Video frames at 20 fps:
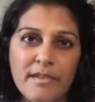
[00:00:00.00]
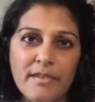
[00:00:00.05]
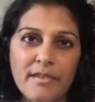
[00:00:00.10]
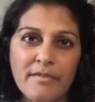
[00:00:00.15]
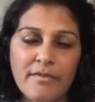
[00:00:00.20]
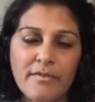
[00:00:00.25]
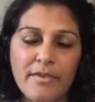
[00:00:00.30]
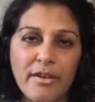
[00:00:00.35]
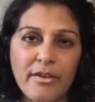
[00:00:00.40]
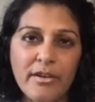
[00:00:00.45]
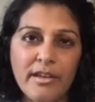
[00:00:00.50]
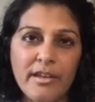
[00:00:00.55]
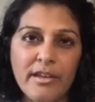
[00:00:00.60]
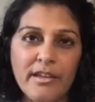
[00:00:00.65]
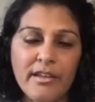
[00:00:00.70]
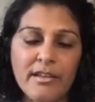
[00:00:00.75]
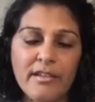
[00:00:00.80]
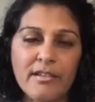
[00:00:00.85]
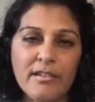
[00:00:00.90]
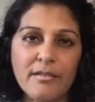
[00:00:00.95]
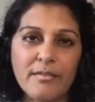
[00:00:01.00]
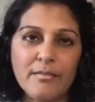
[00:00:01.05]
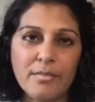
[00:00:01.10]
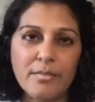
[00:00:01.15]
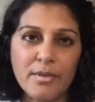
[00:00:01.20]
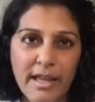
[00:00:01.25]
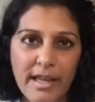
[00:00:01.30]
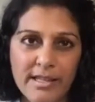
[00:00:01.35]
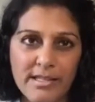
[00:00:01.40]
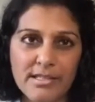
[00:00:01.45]
very
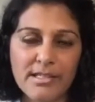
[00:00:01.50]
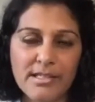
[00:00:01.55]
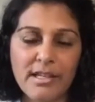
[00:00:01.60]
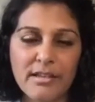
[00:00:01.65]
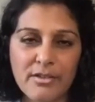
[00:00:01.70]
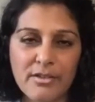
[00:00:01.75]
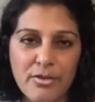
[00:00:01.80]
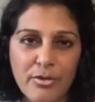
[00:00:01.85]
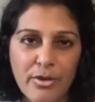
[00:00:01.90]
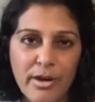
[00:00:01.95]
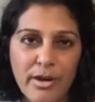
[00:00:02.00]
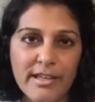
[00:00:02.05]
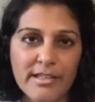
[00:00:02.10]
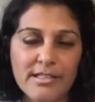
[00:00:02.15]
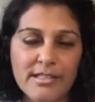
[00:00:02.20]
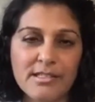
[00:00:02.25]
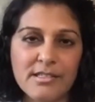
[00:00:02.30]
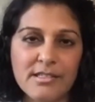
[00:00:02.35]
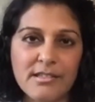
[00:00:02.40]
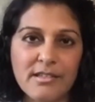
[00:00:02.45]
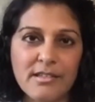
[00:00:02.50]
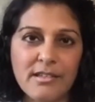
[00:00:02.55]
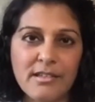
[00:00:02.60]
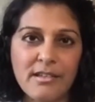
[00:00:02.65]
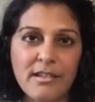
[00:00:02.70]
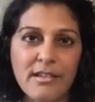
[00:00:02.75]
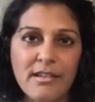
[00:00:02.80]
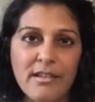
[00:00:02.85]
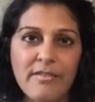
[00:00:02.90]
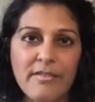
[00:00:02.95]
blessed and graced
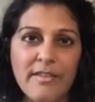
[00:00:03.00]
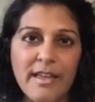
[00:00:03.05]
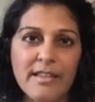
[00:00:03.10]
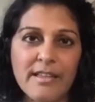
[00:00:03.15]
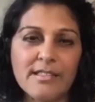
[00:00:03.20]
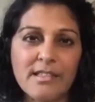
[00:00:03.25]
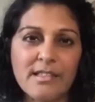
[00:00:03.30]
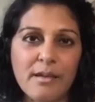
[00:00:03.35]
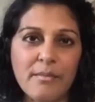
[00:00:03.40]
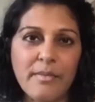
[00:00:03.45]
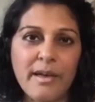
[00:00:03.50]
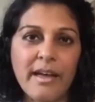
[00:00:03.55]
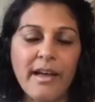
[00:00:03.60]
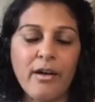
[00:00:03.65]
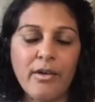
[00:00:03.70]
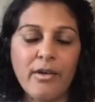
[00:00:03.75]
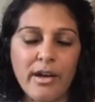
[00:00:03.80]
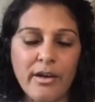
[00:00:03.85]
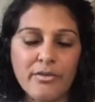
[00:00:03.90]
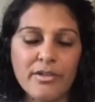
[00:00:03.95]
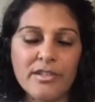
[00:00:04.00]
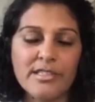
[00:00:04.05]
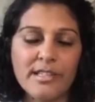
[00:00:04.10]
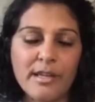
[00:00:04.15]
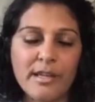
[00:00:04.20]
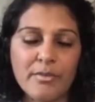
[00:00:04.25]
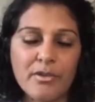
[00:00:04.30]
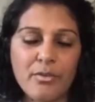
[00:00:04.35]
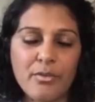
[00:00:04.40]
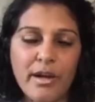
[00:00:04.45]
that somehow every
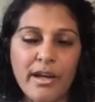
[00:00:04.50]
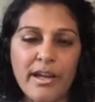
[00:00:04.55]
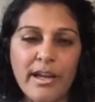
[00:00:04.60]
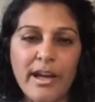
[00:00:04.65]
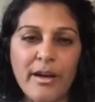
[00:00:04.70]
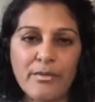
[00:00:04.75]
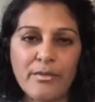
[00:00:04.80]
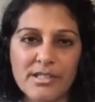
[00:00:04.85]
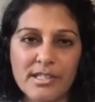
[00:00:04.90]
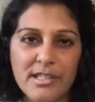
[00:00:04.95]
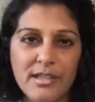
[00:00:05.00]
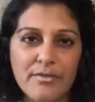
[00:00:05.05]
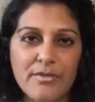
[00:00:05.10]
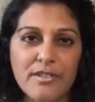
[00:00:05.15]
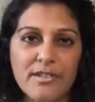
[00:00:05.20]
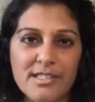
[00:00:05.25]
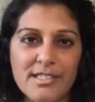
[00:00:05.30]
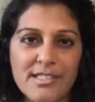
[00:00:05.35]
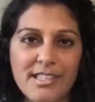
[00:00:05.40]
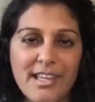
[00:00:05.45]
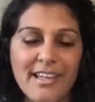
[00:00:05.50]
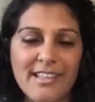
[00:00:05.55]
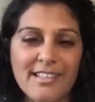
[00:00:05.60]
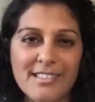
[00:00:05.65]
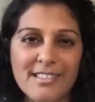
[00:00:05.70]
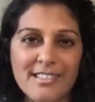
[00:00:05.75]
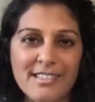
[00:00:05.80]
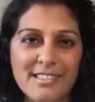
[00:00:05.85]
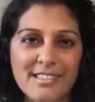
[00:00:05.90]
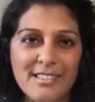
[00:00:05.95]
step of the way I was given the signs
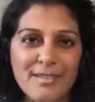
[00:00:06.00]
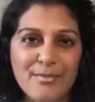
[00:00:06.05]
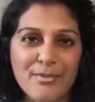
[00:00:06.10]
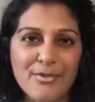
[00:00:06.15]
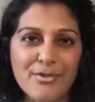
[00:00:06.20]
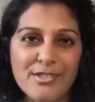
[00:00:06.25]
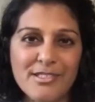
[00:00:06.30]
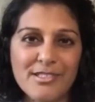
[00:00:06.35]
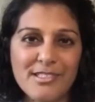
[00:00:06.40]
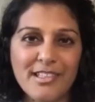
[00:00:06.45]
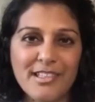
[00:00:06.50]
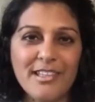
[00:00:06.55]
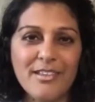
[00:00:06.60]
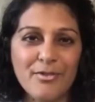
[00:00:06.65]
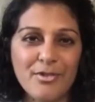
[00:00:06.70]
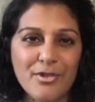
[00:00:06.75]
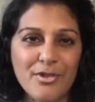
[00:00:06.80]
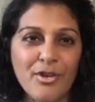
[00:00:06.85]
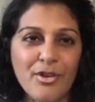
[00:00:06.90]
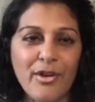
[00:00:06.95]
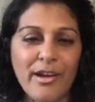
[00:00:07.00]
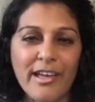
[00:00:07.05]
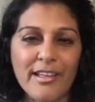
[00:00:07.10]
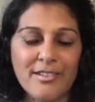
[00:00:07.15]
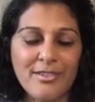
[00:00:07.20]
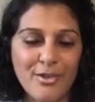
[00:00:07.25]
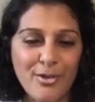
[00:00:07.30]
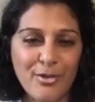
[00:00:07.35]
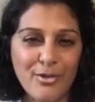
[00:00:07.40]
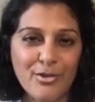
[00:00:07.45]
and the symbols, even though I had
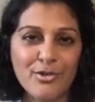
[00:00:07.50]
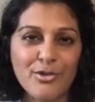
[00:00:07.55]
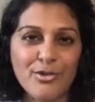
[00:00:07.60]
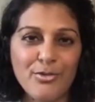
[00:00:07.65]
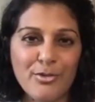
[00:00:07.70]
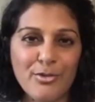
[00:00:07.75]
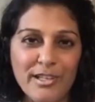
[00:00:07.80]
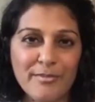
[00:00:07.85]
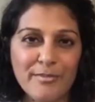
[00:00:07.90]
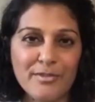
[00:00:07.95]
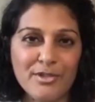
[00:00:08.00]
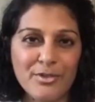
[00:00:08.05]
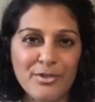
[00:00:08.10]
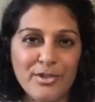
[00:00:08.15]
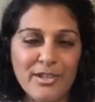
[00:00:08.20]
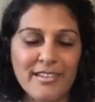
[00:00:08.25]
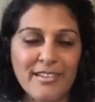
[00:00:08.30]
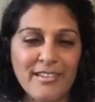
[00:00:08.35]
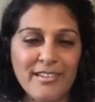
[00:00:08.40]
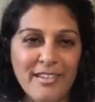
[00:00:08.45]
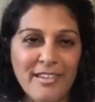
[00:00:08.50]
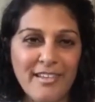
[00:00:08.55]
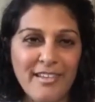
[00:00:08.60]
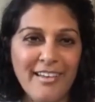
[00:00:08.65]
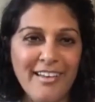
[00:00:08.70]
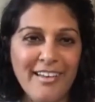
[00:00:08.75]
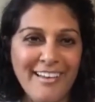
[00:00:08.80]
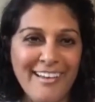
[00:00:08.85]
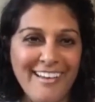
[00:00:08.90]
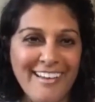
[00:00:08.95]
no clue what I'm doing.
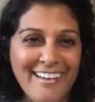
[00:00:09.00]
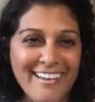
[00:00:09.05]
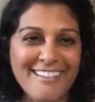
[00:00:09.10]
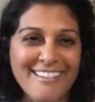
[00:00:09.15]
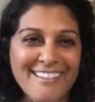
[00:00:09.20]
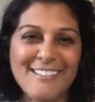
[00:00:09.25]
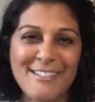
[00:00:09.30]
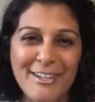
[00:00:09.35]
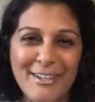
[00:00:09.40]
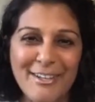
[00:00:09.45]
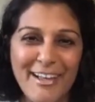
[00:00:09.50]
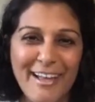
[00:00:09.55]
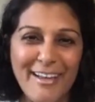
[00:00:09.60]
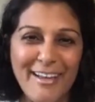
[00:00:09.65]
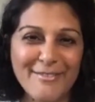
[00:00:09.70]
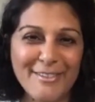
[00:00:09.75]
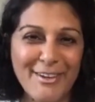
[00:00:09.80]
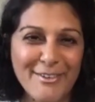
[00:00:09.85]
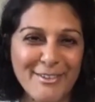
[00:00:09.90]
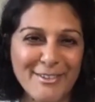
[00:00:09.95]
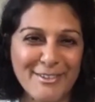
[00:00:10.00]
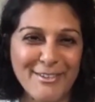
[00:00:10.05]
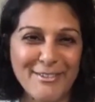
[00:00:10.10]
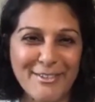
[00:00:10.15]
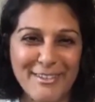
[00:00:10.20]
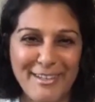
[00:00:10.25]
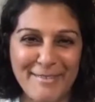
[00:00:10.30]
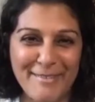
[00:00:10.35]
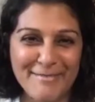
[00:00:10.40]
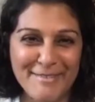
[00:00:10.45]
Still have no clue
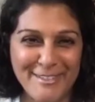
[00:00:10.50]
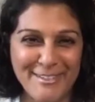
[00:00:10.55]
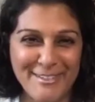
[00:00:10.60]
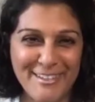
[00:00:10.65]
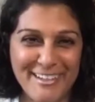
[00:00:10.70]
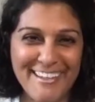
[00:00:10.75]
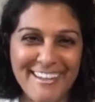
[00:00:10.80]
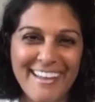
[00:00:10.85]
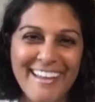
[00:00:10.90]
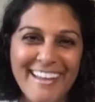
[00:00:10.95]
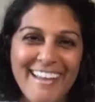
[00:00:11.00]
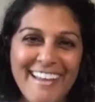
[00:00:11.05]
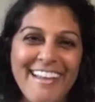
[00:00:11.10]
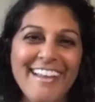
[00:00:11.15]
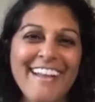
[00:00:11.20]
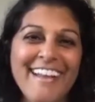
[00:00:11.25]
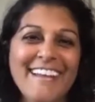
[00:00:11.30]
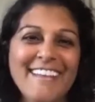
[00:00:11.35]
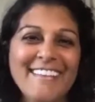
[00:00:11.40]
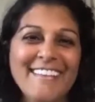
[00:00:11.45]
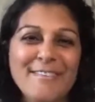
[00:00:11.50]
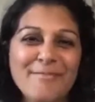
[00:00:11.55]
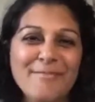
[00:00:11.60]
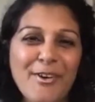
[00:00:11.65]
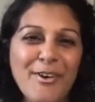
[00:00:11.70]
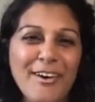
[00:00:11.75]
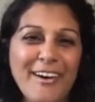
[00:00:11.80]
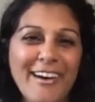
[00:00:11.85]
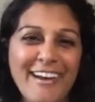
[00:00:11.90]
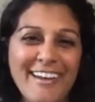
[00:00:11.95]
what I'm doing. The
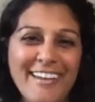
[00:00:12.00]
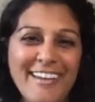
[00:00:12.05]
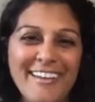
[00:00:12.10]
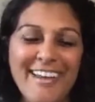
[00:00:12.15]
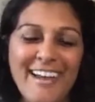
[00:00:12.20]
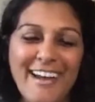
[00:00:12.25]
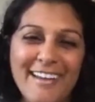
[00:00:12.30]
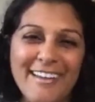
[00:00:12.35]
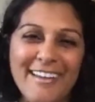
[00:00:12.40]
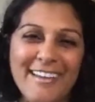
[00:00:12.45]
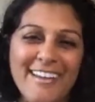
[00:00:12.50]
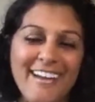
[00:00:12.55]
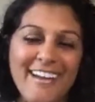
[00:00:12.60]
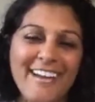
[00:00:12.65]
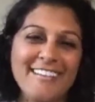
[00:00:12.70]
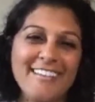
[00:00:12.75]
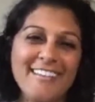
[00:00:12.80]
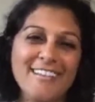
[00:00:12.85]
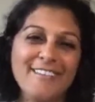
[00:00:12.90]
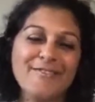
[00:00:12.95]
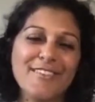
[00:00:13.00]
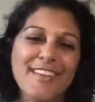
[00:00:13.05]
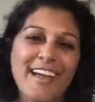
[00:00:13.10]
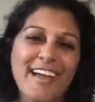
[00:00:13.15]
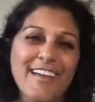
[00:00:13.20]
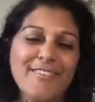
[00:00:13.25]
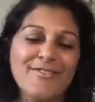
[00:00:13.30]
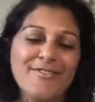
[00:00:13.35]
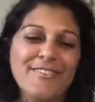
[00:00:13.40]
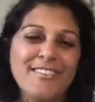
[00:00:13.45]
more I live
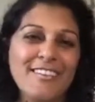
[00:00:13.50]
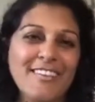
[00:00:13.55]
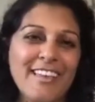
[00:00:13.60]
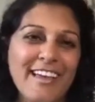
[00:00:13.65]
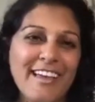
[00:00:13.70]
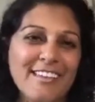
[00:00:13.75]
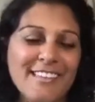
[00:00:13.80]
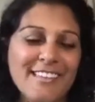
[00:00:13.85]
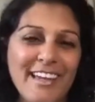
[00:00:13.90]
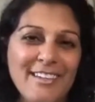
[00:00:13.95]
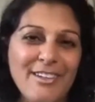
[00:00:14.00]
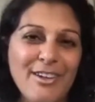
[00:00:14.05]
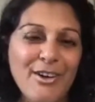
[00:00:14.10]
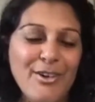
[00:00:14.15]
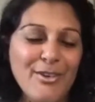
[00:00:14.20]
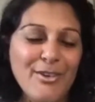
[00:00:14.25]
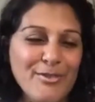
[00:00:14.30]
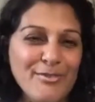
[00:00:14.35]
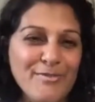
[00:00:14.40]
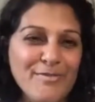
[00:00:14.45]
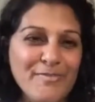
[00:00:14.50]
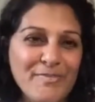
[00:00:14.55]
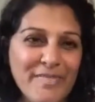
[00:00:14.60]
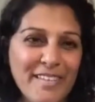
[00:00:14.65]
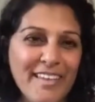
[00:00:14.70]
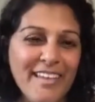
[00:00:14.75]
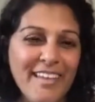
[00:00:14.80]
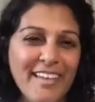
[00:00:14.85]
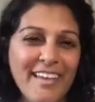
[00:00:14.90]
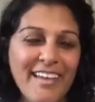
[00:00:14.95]
life, the less I know.
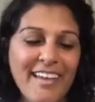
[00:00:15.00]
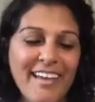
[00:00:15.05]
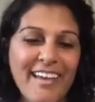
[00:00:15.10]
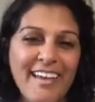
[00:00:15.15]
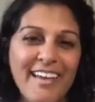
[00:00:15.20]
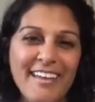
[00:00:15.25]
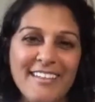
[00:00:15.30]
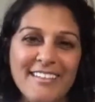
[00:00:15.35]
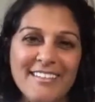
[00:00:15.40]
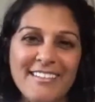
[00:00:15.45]
And